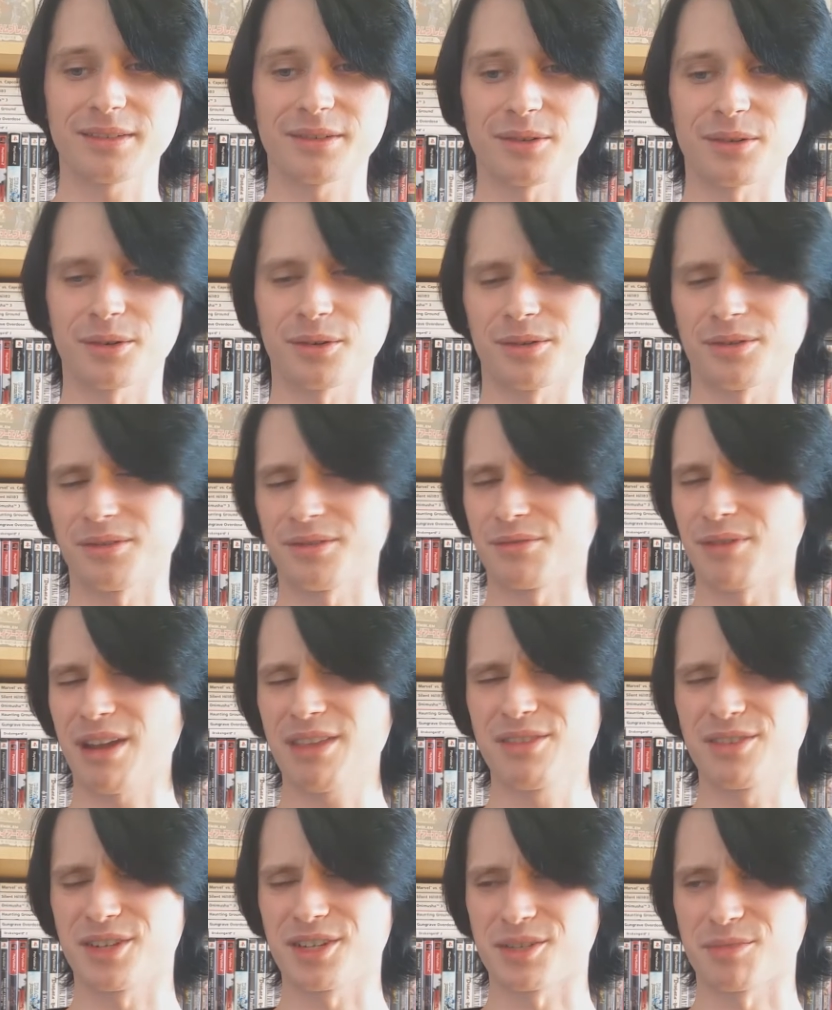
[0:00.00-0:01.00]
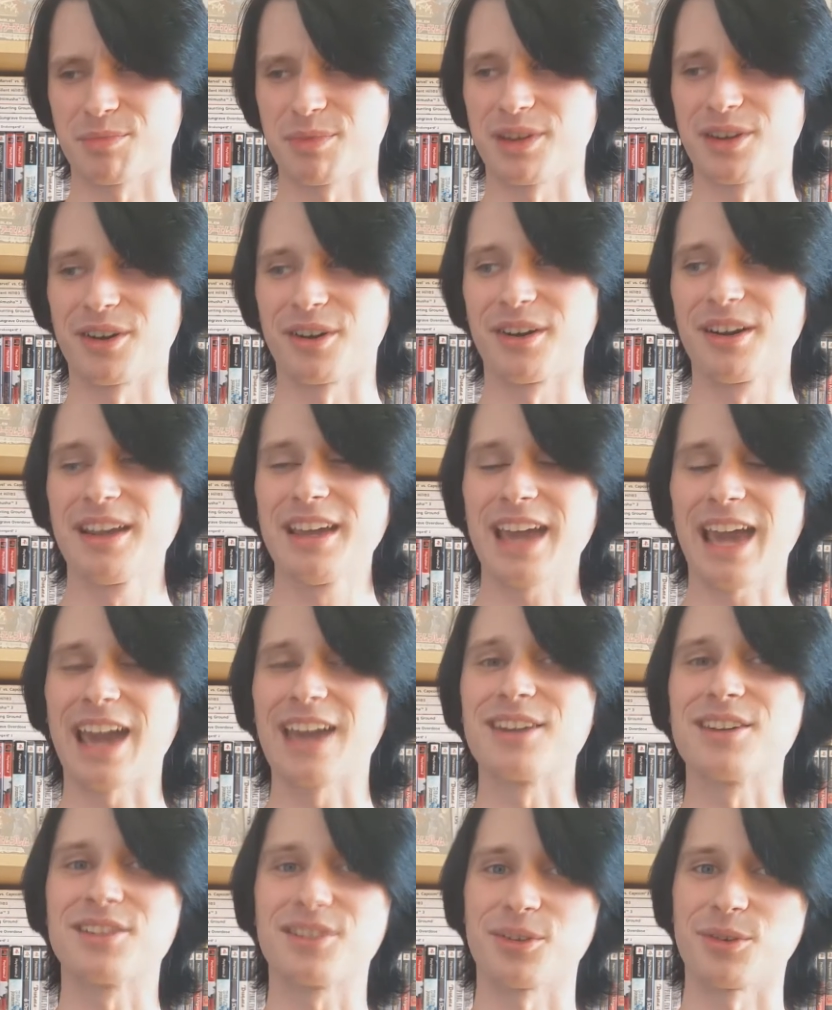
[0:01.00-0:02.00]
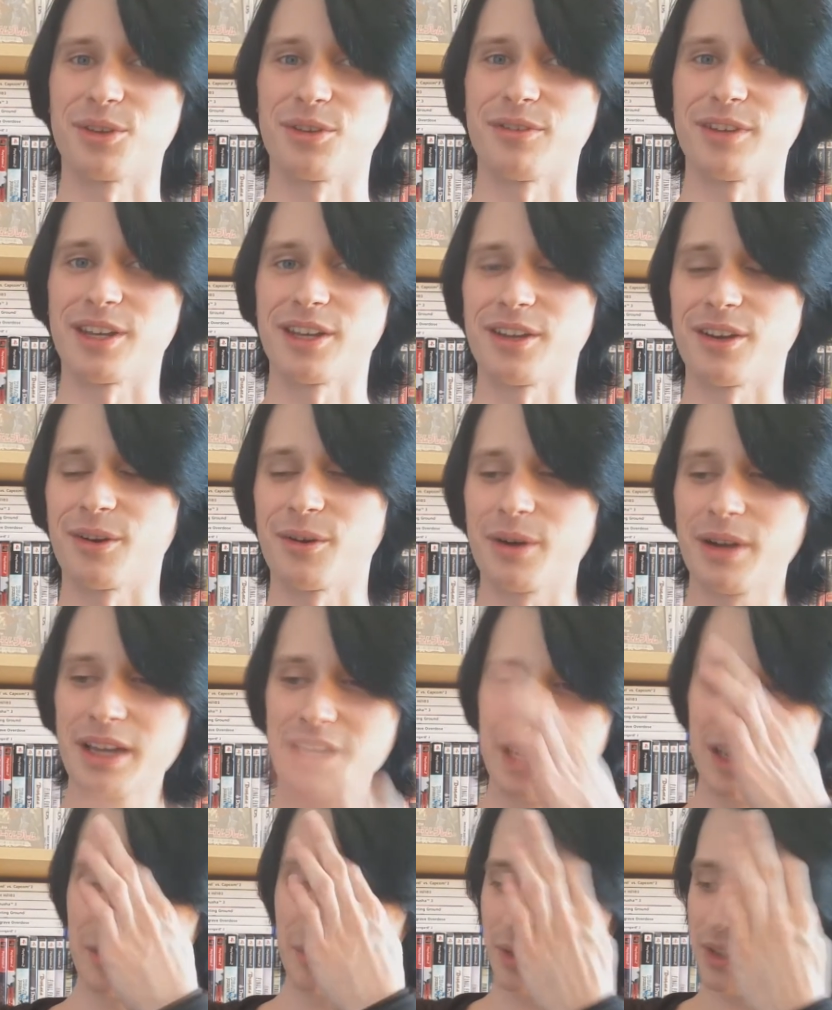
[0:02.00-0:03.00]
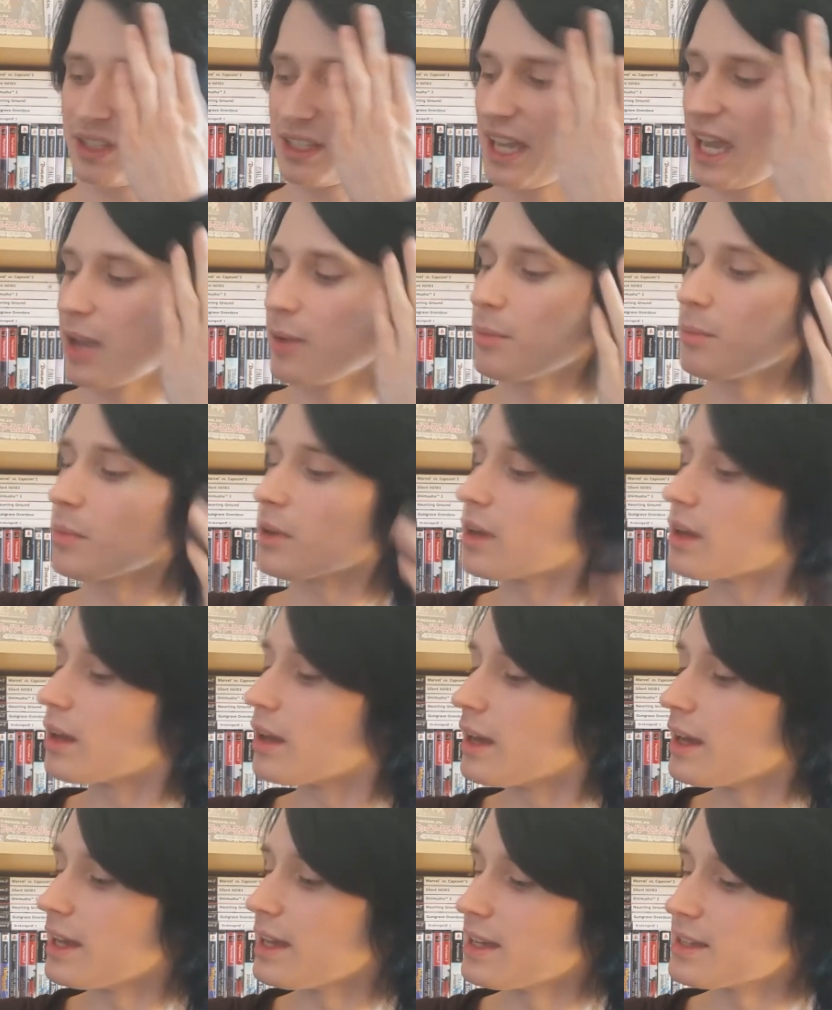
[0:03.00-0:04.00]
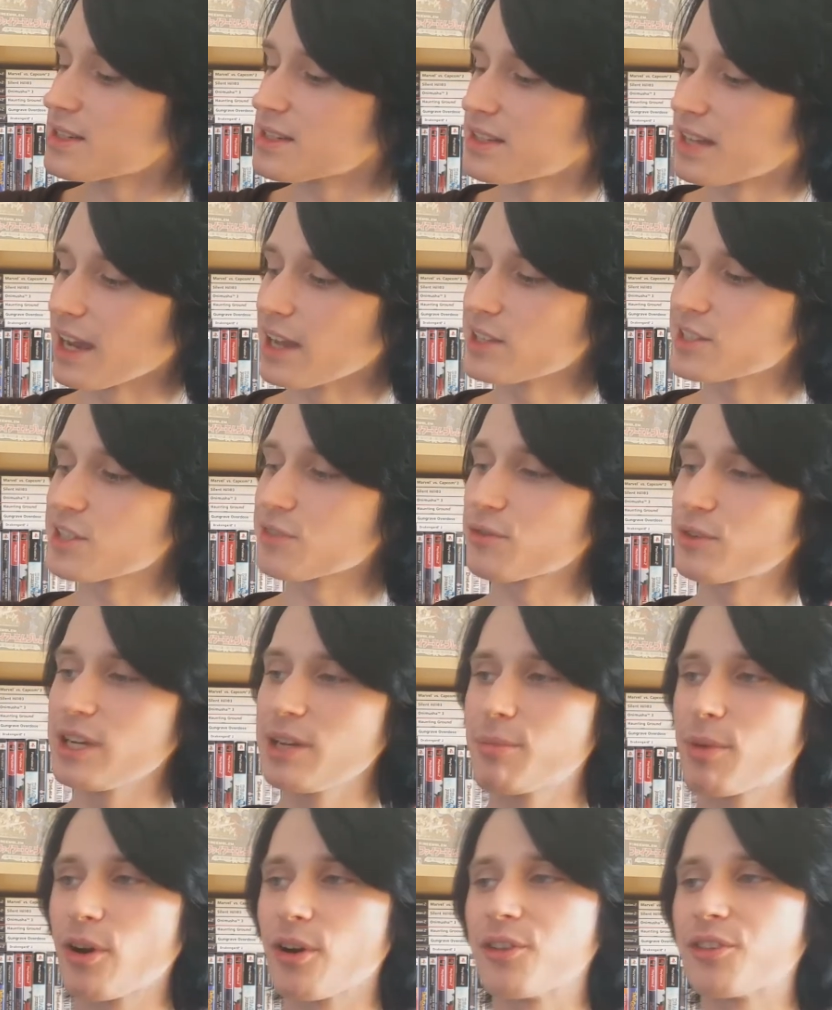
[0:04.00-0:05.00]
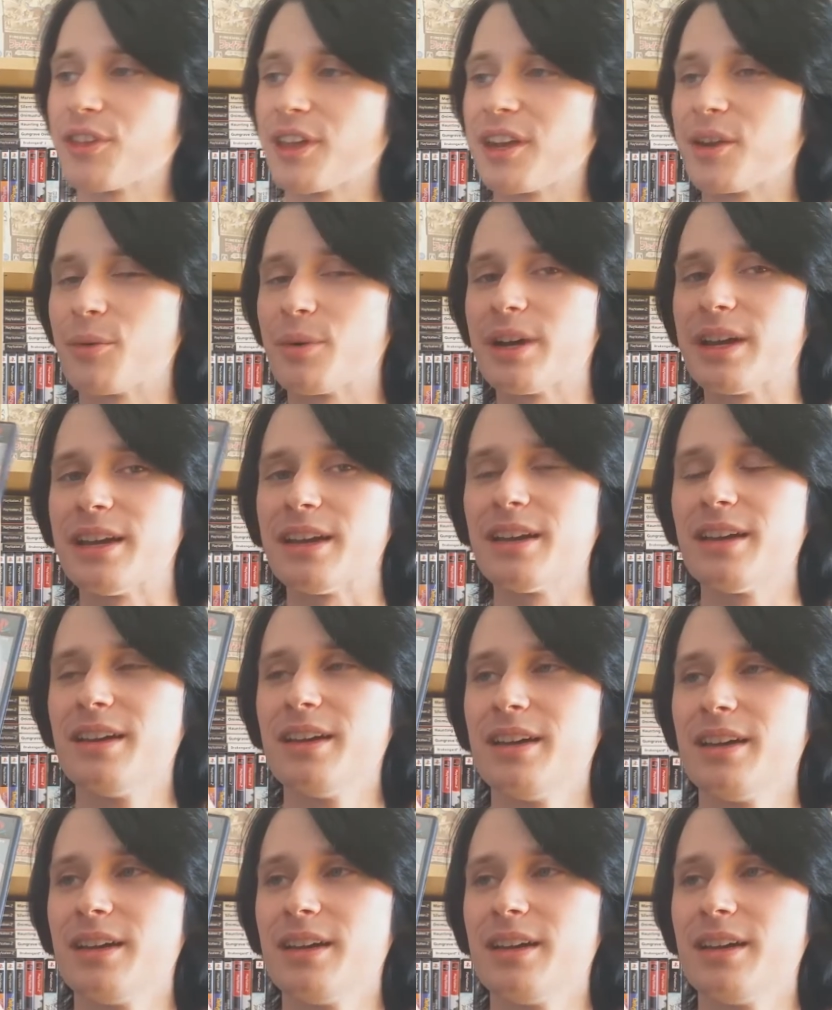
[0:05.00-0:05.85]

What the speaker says: or rather just bitter, end to the video. But the game is Tales of Rebirth anyway.